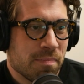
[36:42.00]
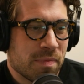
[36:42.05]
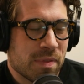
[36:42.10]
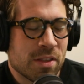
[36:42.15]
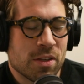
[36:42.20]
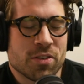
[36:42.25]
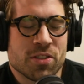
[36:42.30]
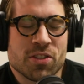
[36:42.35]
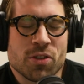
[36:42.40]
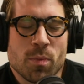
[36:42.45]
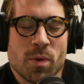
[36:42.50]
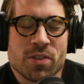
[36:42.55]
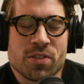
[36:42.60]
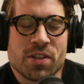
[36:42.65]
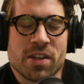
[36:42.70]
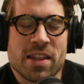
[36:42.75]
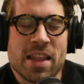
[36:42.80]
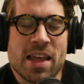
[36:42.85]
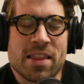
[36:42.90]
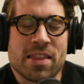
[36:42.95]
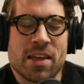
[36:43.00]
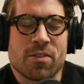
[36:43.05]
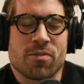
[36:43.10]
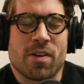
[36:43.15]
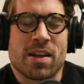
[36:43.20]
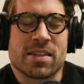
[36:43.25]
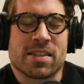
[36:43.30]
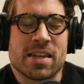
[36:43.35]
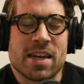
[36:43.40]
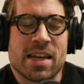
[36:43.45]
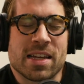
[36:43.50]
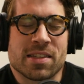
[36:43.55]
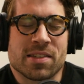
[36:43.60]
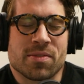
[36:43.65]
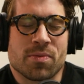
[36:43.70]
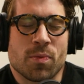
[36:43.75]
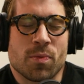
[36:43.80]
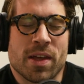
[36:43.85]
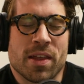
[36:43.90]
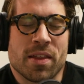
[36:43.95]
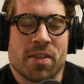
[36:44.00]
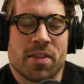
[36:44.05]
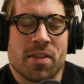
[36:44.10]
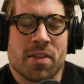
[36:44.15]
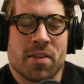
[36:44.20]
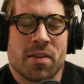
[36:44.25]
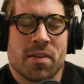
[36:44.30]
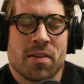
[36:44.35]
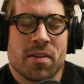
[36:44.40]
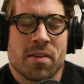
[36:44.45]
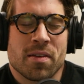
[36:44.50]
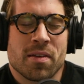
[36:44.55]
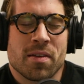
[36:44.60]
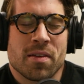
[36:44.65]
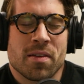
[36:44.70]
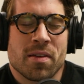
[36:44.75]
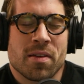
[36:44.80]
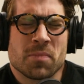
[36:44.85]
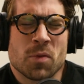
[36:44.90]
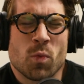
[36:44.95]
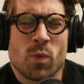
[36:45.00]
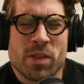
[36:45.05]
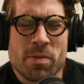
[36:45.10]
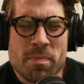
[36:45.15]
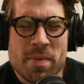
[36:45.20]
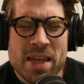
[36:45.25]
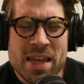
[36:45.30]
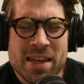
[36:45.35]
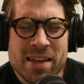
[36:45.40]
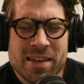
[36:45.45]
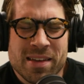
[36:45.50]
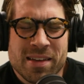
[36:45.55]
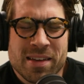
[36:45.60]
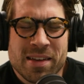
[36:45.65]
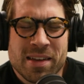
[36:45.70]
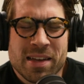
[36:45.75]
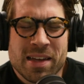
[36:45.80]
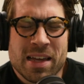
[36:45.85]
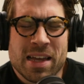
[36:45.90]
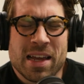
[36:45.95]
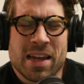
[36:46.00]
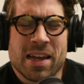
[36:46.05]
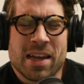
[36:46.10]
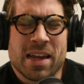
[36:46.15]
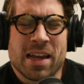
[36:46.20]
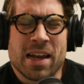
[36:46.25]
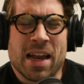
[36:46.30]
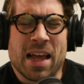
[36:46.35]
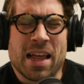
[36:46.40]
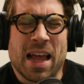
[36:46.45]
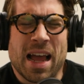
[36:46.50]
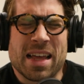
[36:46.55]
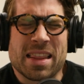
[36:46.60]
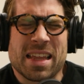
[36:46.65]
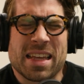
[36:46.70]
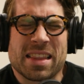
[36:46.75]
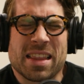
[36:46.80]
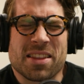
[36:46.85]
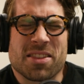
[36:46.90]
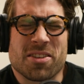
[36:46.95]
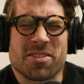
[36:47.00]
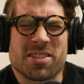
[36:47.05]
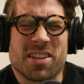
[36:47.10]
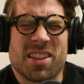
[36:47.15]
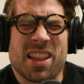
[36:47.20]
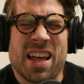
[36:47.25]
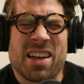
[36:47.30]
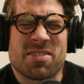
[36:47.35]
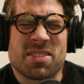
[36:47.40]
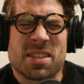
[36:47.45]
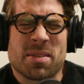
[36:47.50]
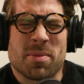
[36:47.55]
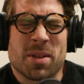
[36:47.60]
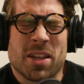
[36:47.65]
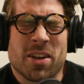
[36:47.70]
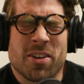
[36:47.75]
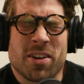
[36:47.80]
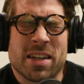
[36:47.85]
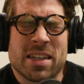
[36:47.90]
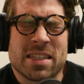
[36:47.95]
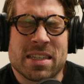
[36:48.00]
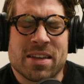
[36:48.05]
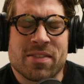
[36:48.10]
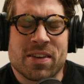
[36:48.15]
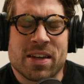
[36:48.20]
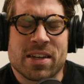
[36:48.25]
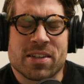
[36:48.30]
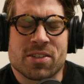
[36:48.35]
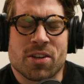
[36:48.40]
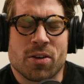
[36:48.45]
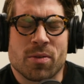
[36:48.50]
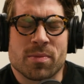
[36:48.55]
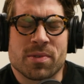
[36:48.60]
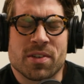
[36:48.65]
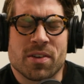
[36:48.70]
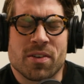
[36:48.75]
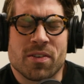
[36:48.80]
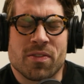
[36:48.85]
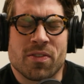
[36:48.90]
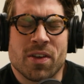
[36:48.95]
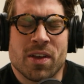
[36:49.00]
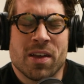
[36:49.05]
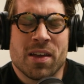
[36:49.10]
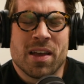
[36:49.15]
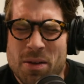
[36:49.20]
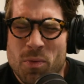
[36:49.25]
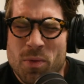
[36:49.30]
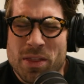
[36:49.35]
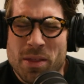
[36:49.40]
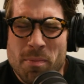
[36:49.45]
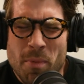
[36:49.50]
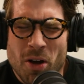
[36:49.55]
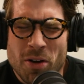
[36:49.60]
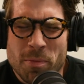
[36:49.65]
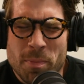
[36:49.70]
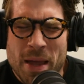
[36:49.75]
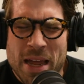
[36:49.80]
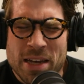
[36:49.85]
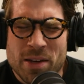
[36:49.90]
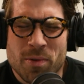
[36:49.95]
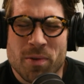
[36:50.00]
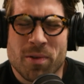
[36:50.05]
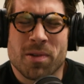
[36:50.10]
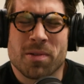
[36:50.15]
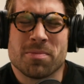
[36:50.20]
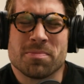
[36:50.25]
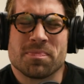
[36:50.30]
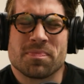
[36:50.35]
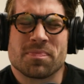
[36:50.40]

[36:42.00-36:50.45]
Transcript: There's so much in that resonates with me. And I think that there's a lot of similarities even in terms of with the Monk Manual.